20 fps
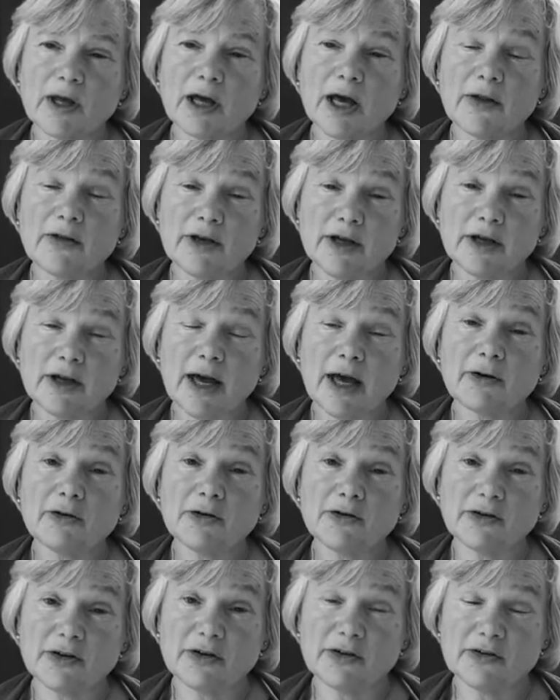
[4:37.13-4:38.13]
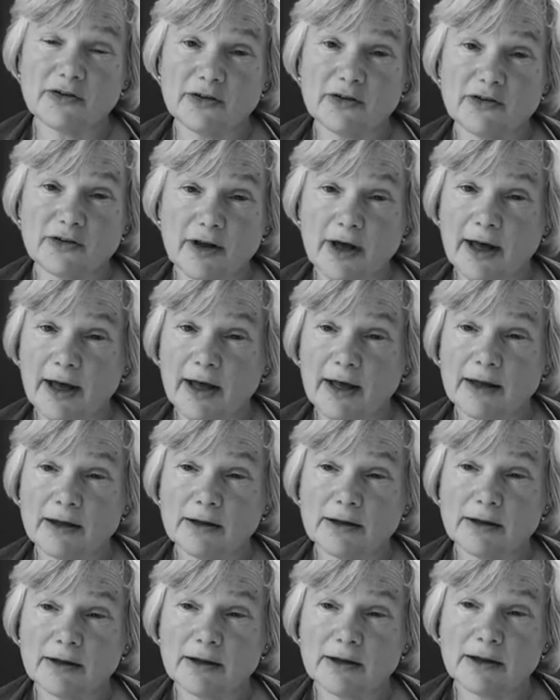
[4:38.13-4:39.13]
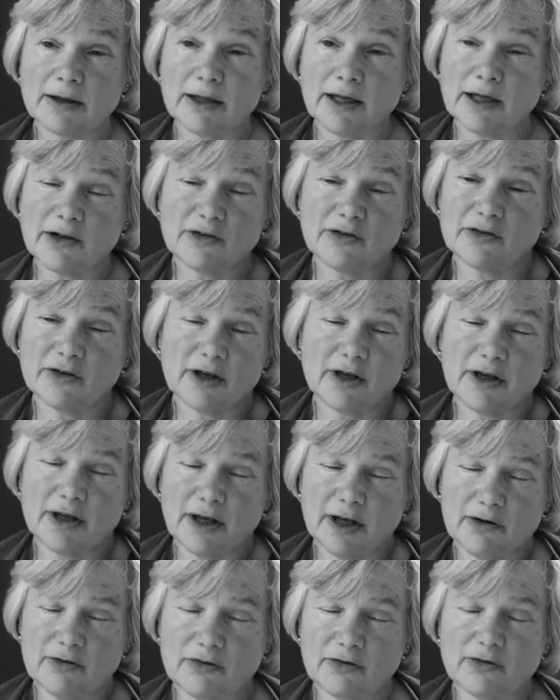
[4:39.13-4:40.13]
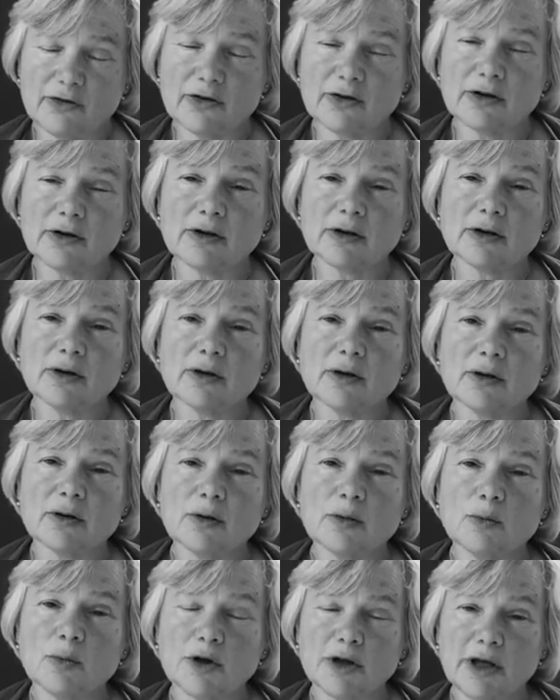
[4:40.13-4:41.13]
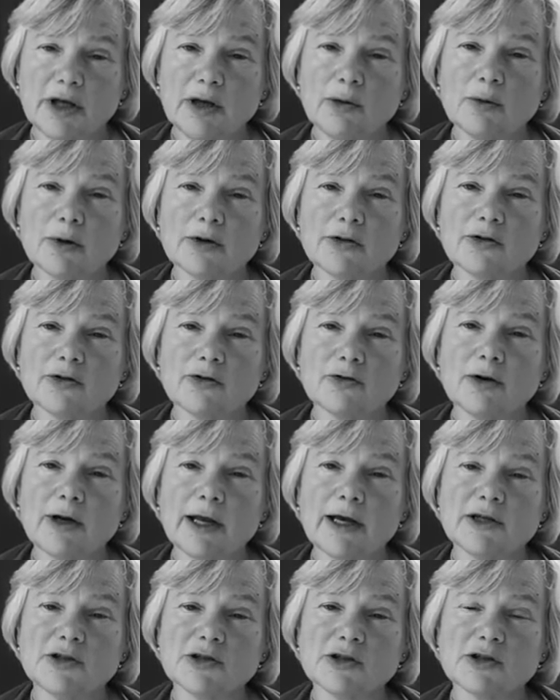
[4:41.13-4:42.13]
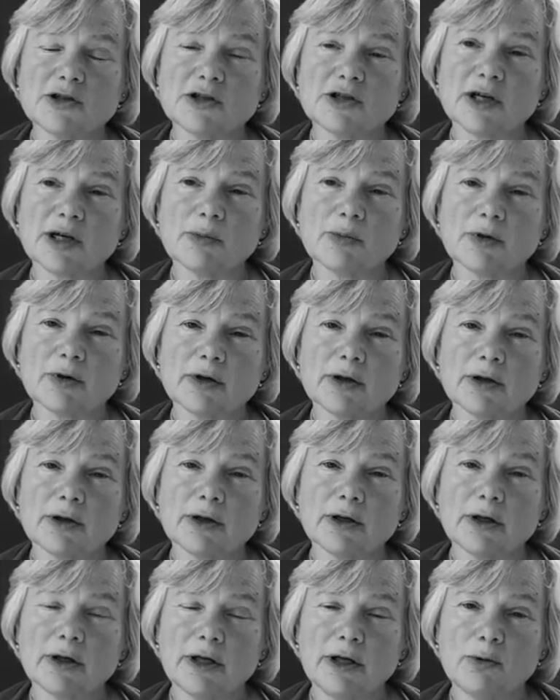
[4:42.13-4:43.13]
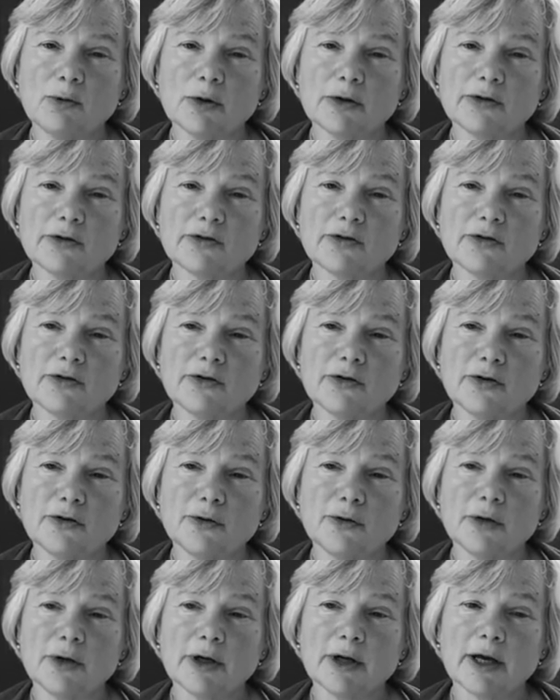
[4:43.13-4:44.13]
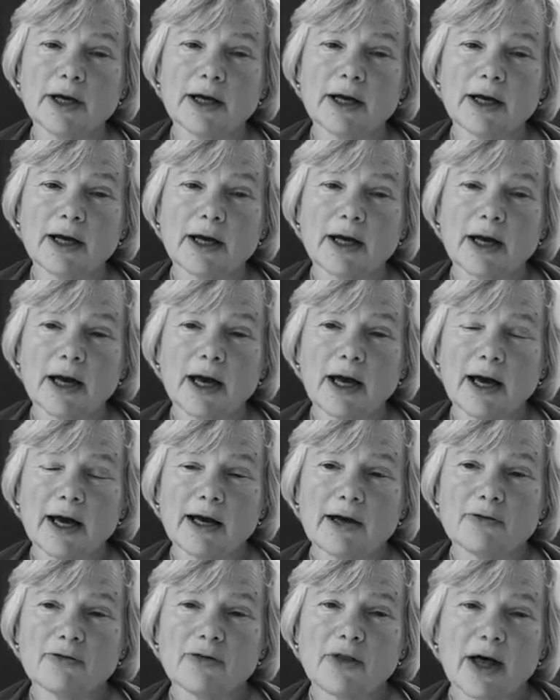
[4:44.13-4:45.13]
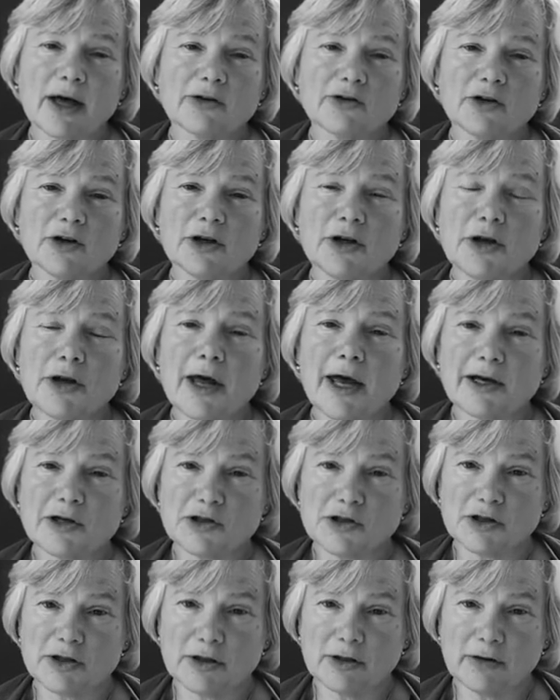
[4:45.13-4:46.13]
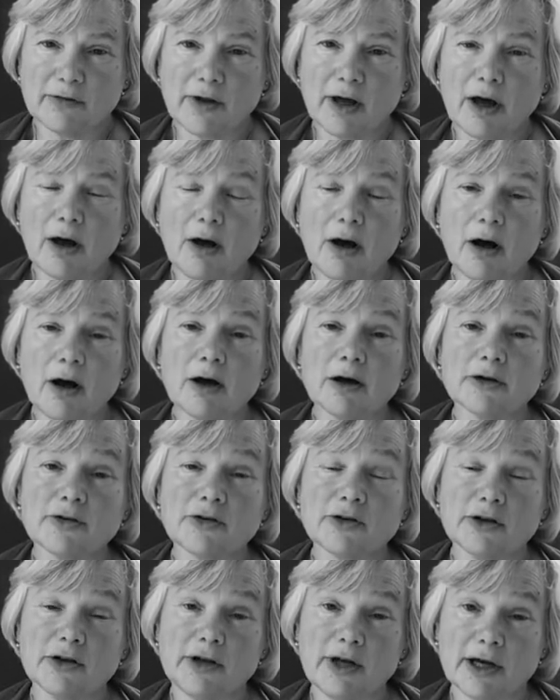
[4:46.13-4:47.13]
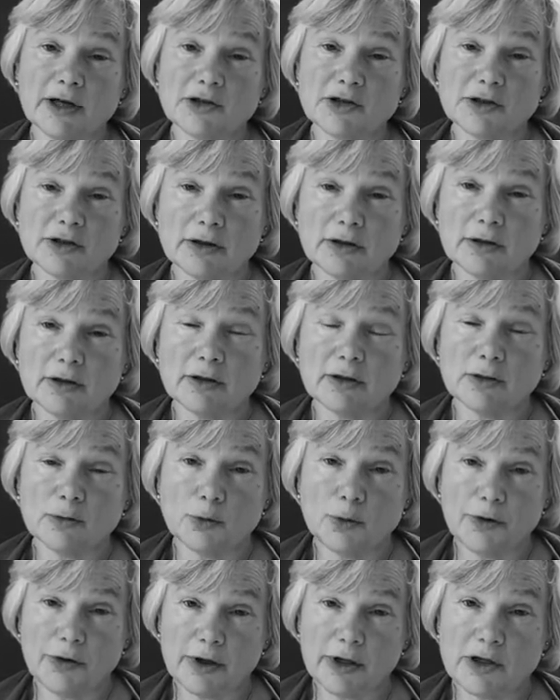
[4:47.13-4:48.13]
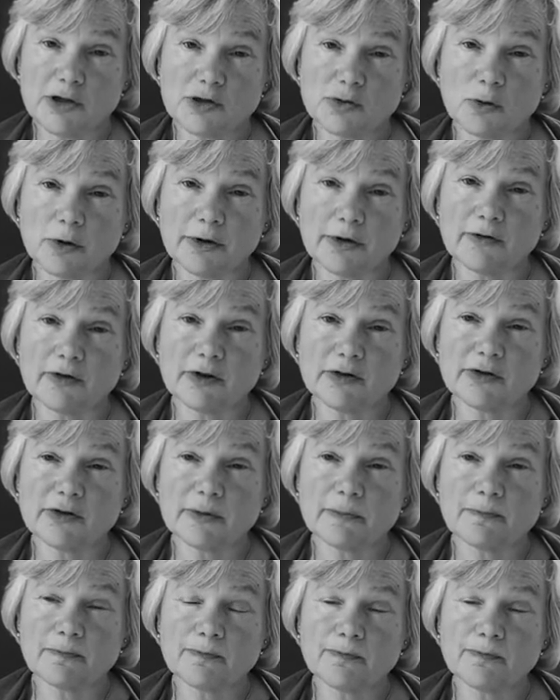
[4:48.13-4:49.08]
And the inheritance is there, it's a gift, but he wants relationship. He wants to have that connection, that heart connection with each one of us.